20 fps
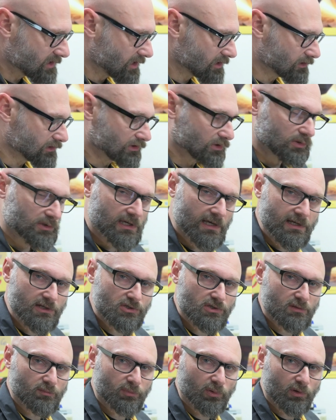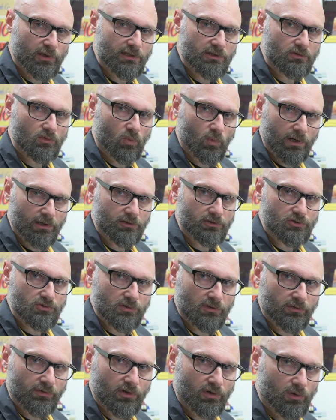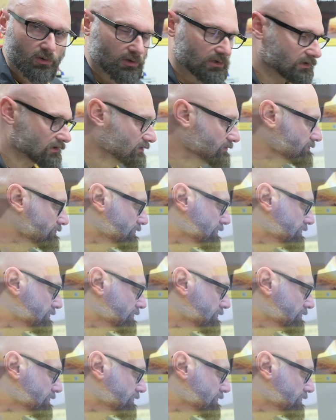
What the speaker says: our location point where to drill the hole.